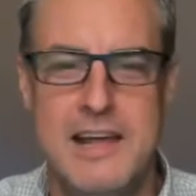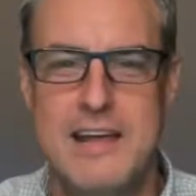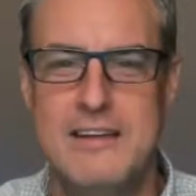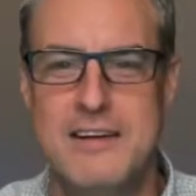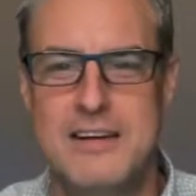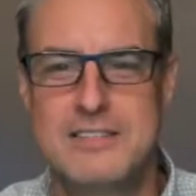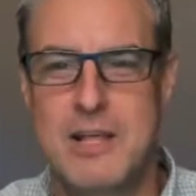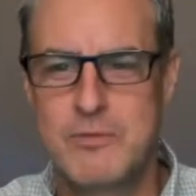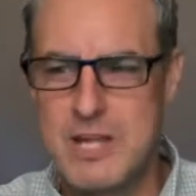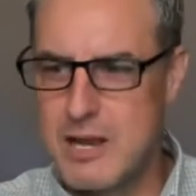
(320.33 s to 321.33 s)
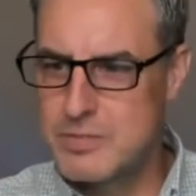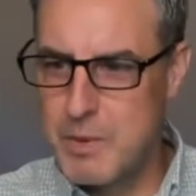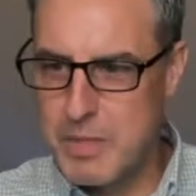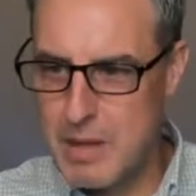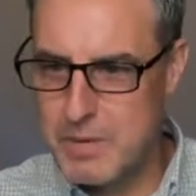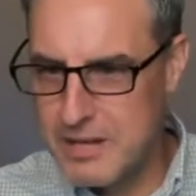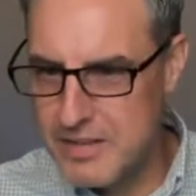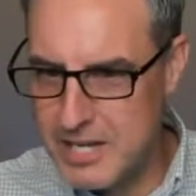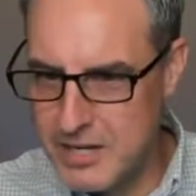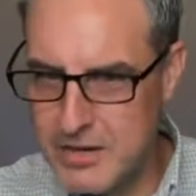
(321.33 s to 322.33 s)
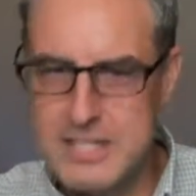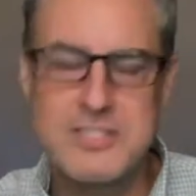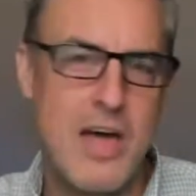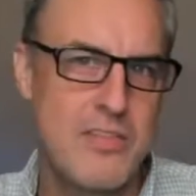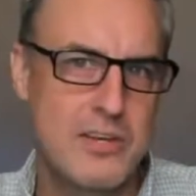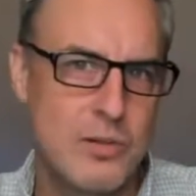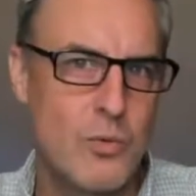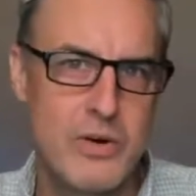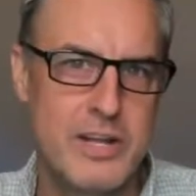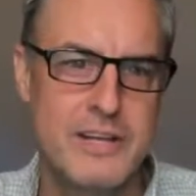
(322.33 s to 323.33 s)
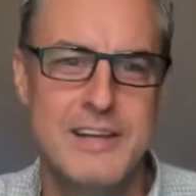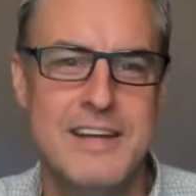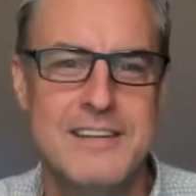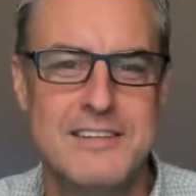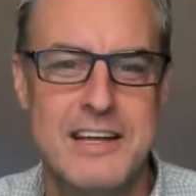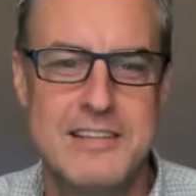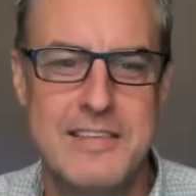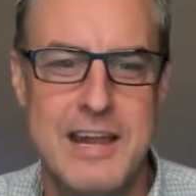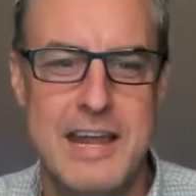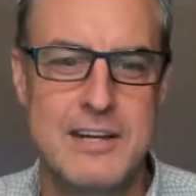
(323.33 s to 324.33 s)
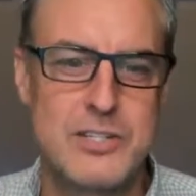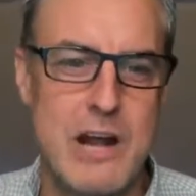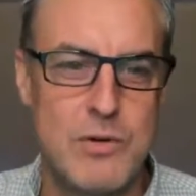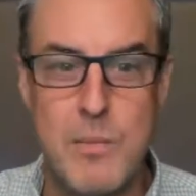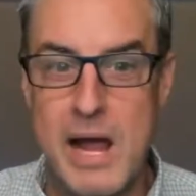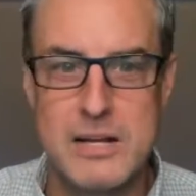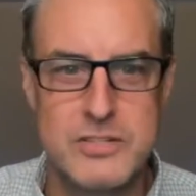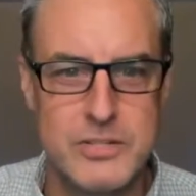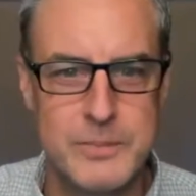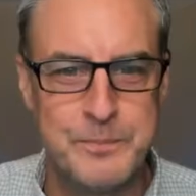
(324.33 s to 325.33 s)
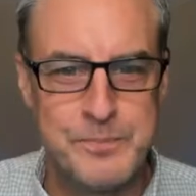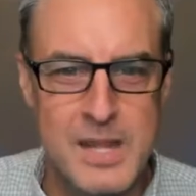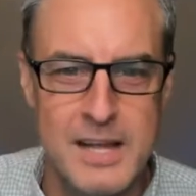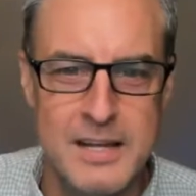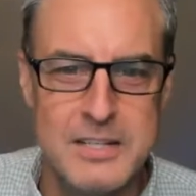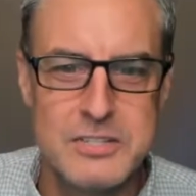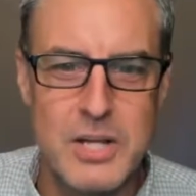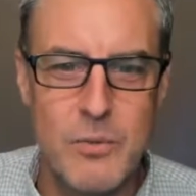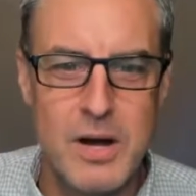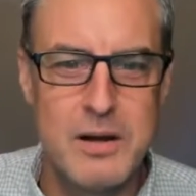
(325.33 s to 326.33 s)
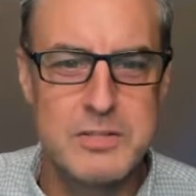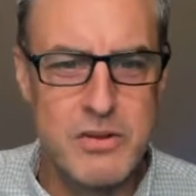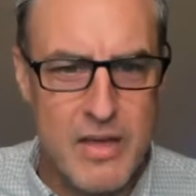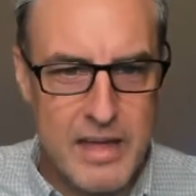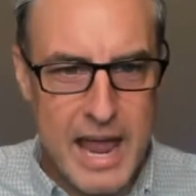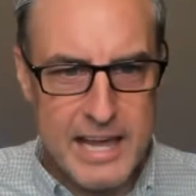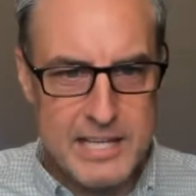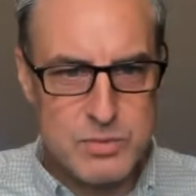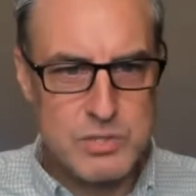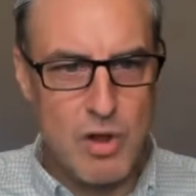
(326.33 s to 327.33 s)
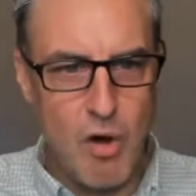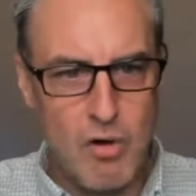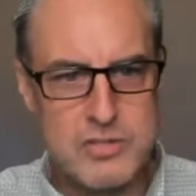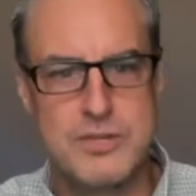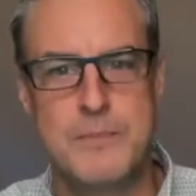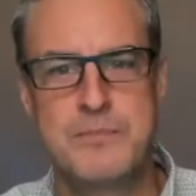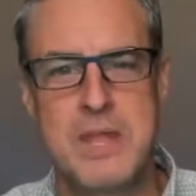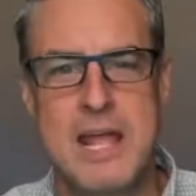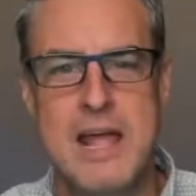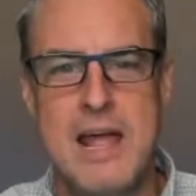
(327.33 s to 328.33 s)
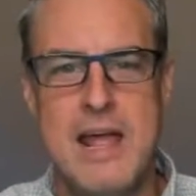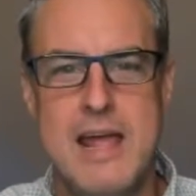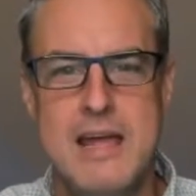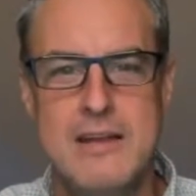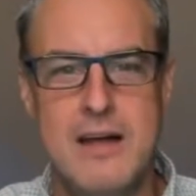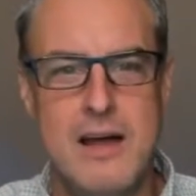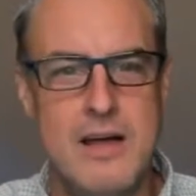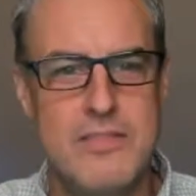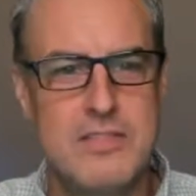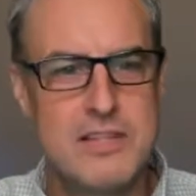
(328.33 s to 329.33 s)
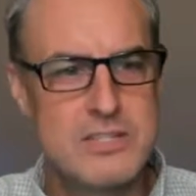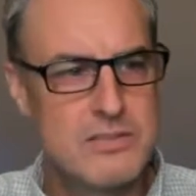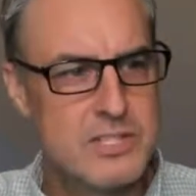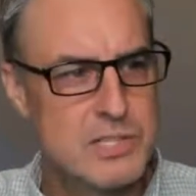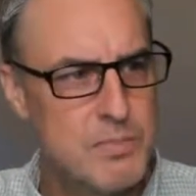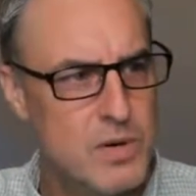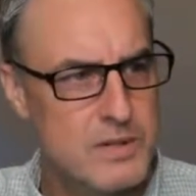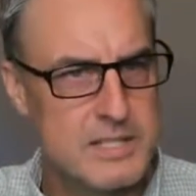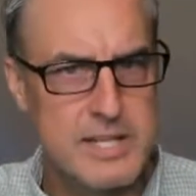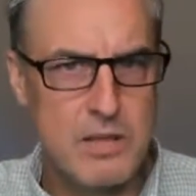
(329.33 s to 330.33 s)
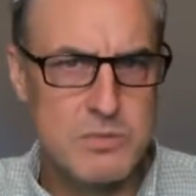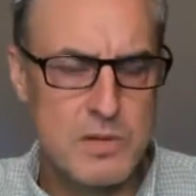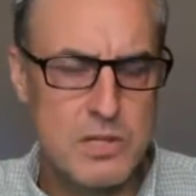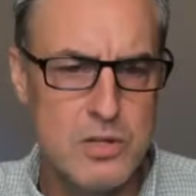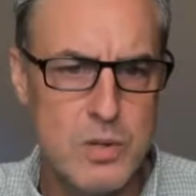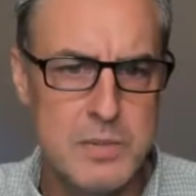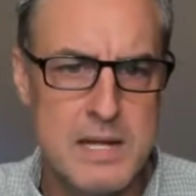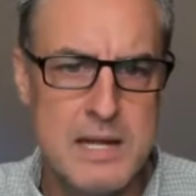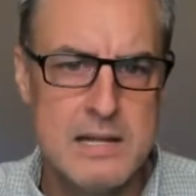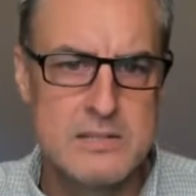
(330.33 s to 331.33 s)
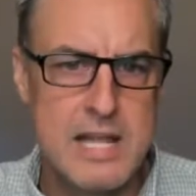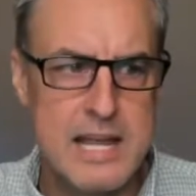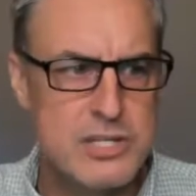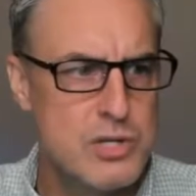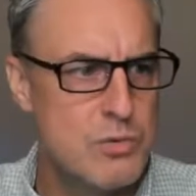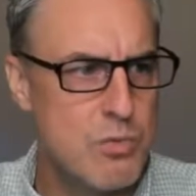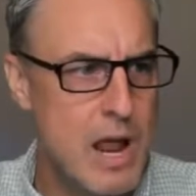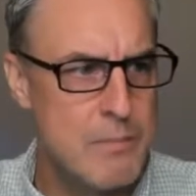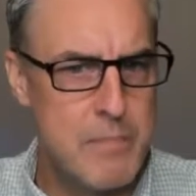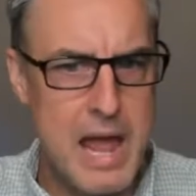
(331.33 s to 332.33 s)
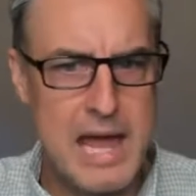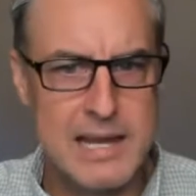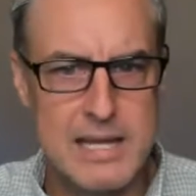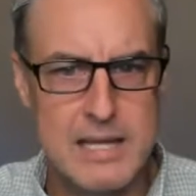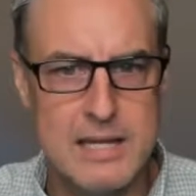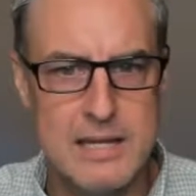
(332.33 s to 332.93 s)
And uh, so that was I just remember that being the year inside the DeLorean that, that he had to travel back to. So uh, so yeah, the 80s was awesome, and uh, th- this this book, The Tales from the Loop, takes you right back